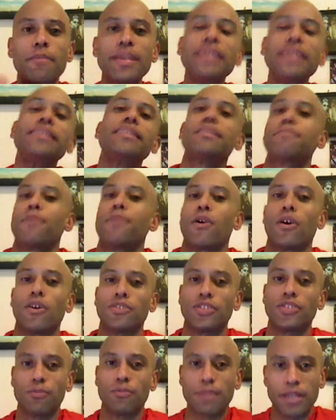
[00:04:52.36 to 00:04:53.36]
Pieces Bar
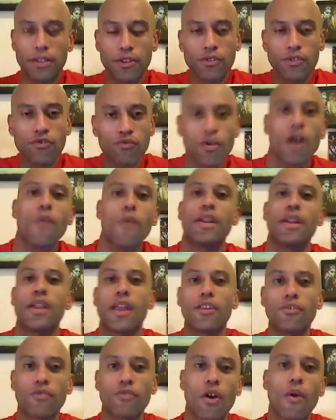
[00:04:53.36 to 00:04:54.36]
also growing
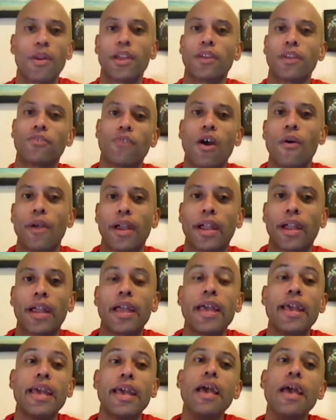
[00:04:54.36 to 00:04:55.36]
and growing and
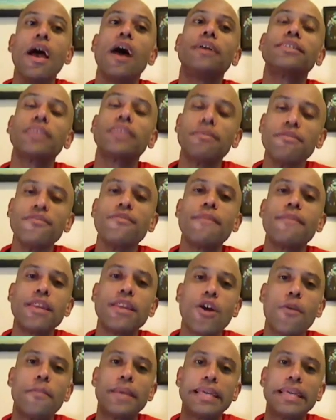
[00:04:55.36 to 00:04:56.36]
growing. Some of you may
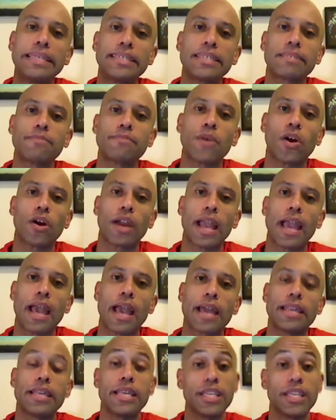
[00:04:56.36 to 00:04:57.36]
know Pieces Bar
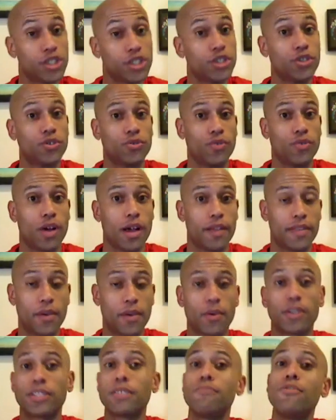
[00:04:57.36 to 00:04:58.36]
had an issue. They
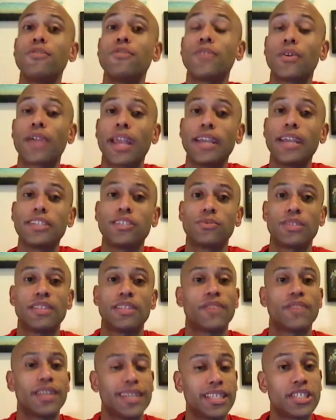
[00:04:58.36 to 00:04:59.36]
wanted to move locations in the
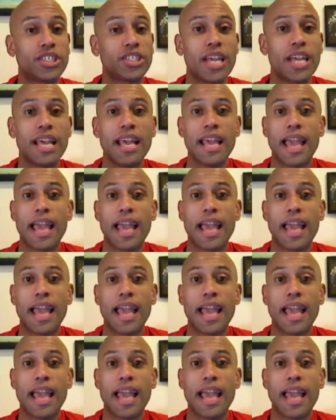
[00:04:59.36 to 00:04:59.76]
village.